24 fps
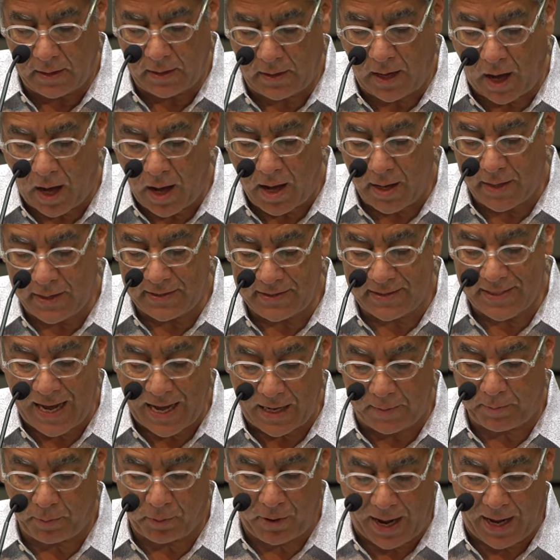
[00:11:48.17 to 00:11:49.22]
God is
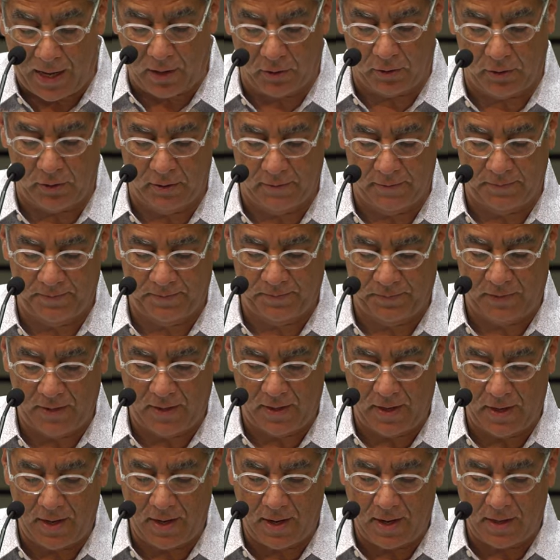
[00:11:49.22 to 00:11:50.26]
not proud.
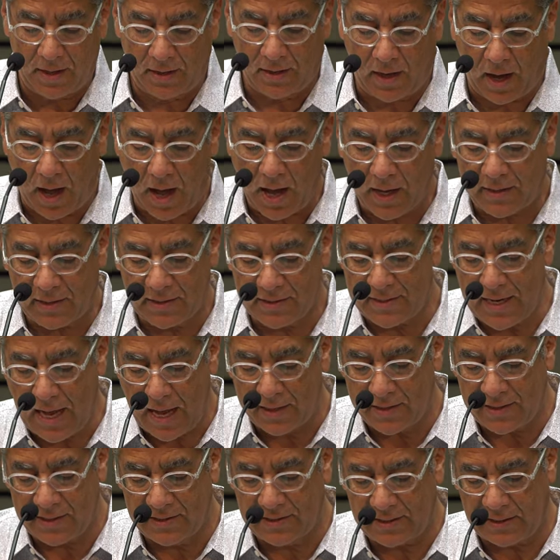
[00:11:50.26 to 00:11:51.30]
God does
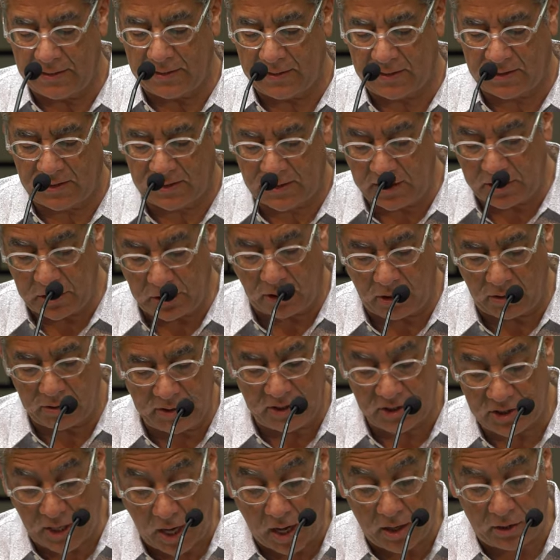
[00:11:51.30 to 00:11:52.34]
not dishonor,
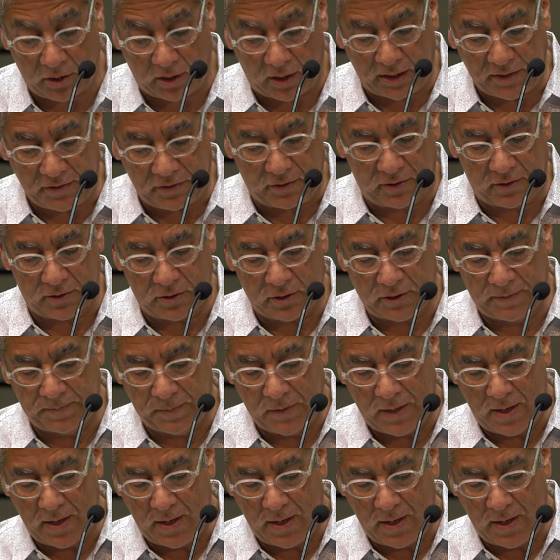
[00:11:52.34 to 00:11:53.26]
dishonor others.